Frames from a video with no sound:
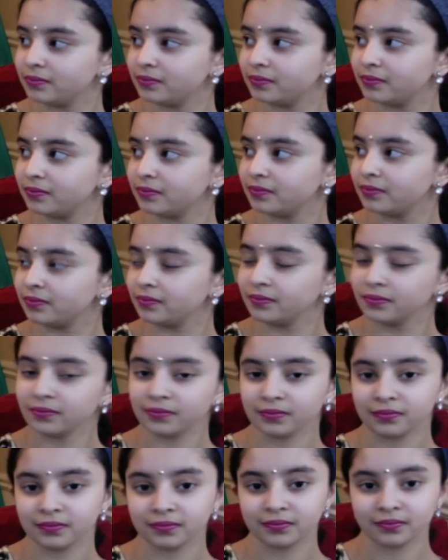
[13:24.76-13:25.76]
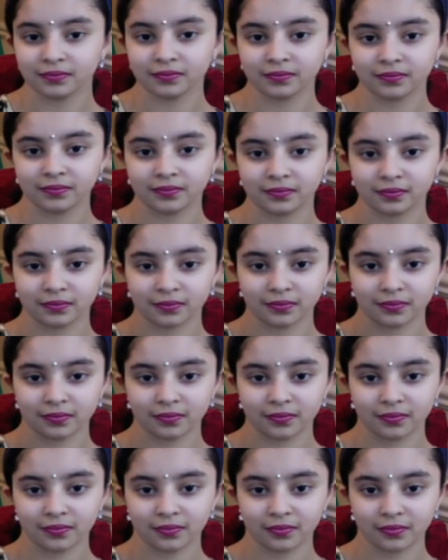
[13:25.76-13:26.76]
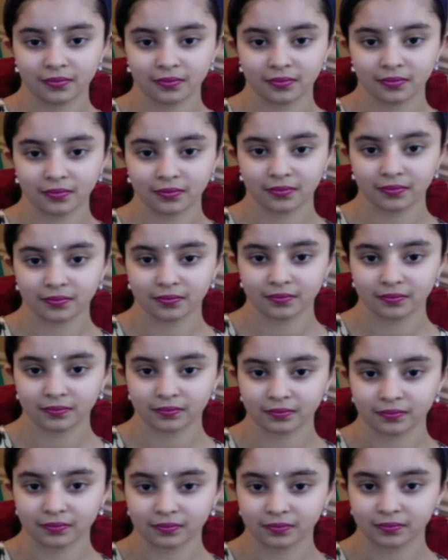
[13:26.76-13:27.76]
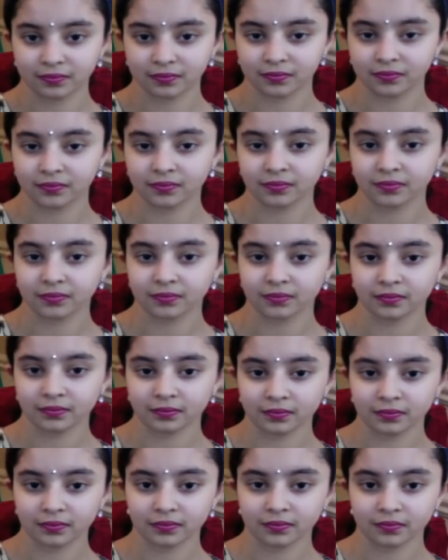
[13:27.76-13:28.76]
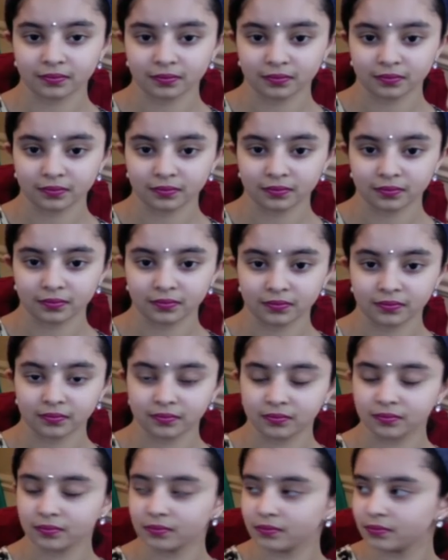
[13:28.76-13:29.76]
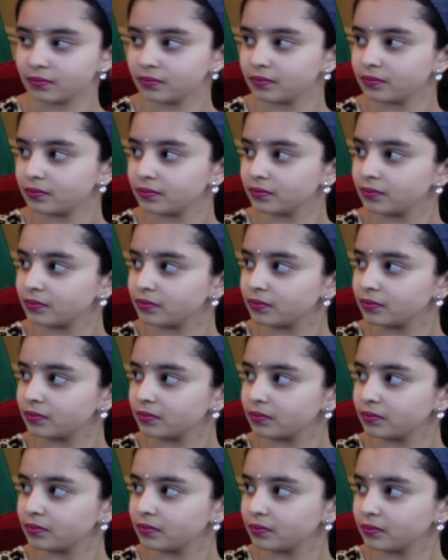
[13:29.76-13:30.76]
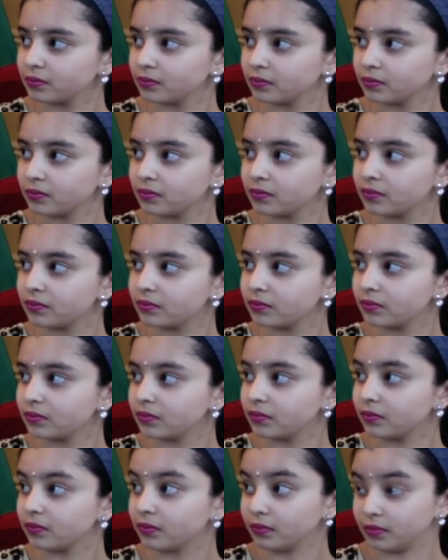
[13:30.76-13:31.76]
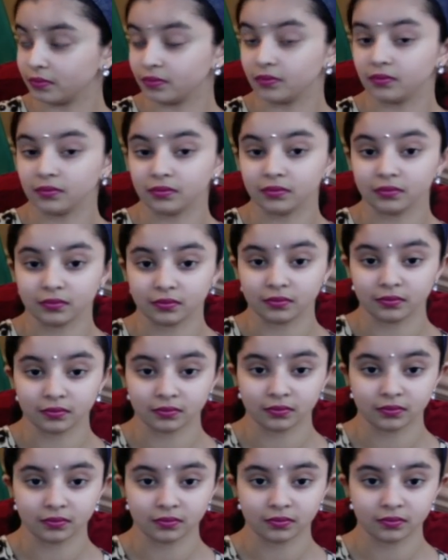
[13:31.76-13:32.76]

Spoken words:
(silent)